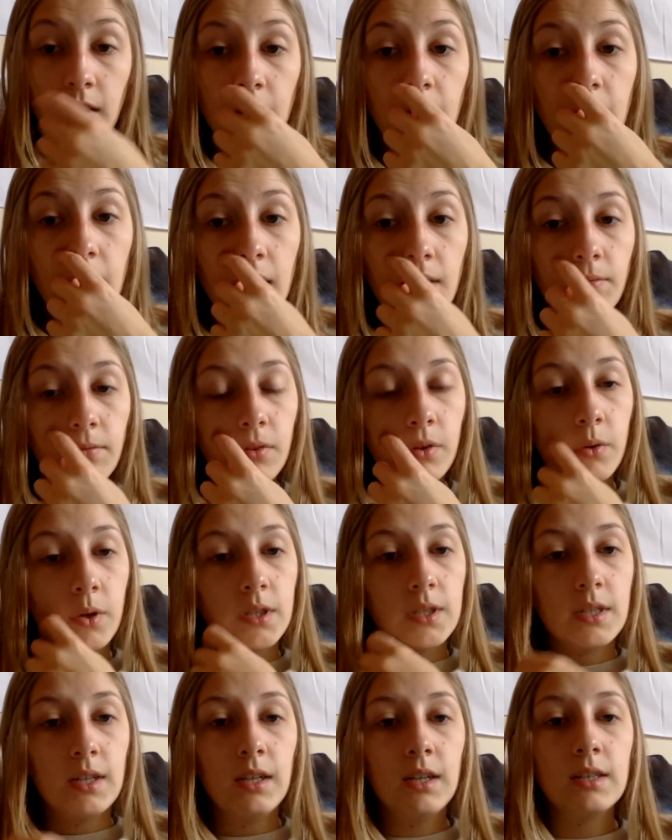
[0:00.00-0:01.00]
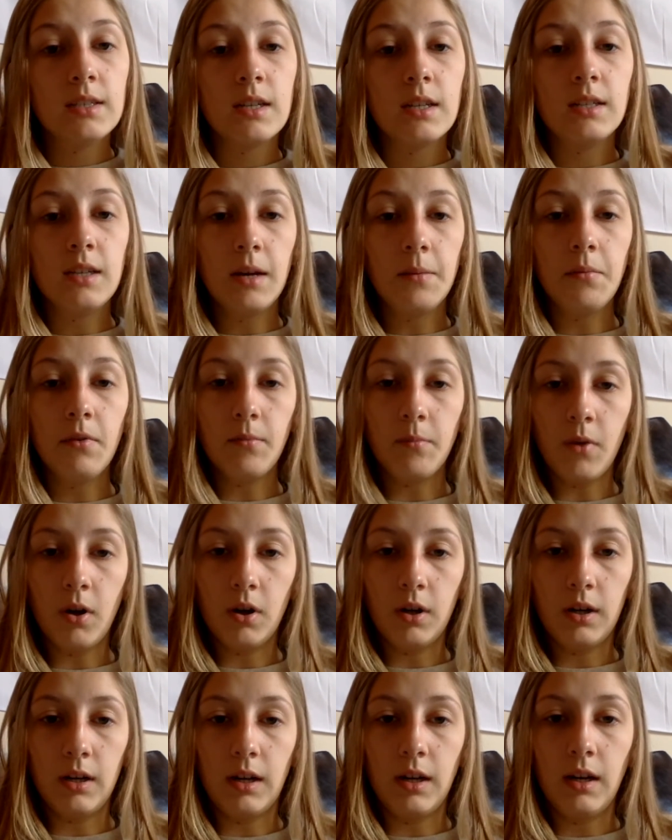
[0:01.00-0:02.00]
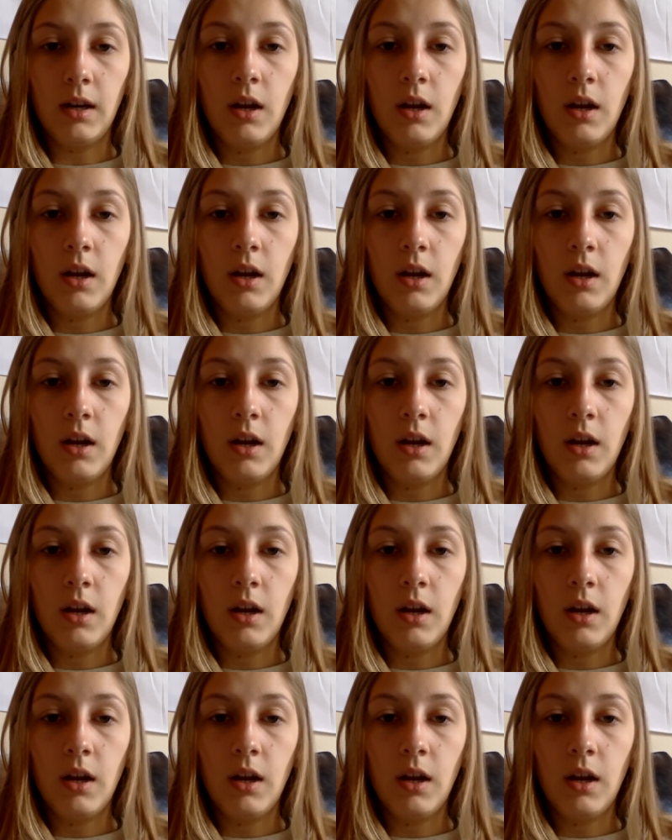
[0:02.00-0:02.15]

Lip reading: Influencing is a type of marketing